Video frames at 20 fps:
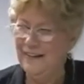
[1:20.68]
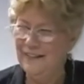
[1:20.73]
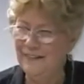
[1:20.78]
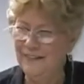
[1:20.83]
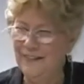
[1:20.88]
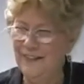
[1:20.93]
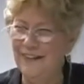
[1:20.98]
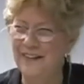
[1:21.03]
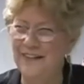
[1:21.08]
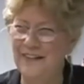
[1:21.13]

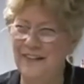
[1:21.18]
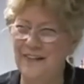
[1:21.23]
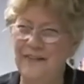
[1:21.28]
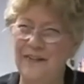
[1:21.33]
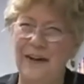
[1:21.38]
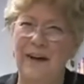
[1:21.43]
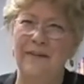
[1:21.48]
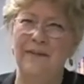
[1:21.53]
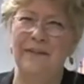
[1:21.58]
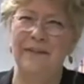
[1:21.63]
pulling some
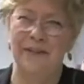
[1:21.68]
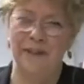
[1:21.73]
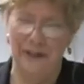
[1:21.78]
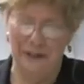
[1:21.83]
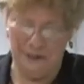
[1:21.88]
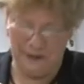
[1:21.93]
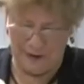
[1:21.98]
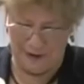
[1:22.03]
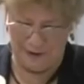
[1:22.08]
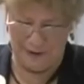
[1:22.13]
type of
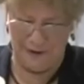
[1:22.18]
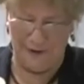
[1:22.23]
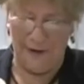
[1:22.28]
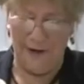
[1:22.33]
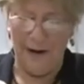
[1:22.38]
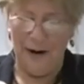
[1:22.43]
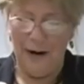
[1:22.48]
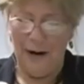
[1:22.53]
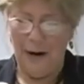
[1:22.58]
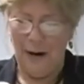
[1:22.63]
joke on her.
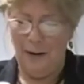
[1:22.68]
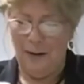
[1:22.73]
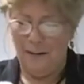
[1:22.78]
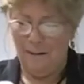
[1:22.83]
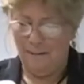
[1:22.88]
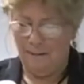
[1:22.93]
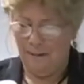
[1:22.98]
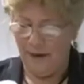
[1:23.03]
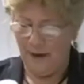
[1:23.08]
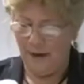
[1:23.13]

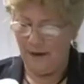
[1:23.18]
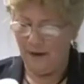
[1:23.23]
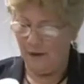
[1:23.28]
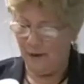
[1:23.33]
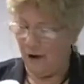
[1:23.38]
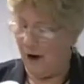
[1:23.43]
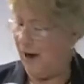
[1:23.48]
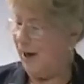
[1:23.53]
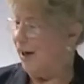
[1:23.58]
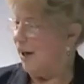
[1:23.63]
But
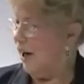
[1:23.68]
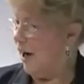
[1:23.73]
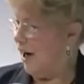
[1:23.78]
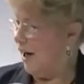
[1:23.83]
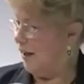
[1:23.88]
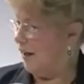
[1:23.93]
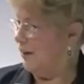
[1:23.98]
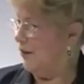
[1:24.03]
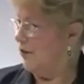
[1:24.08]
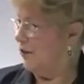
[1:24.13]

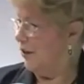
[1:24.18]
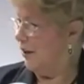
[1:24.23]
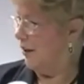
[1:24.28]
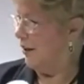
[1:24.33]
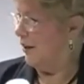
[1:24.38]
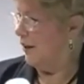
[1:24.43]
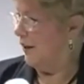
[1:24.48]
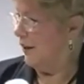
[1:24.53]
trichology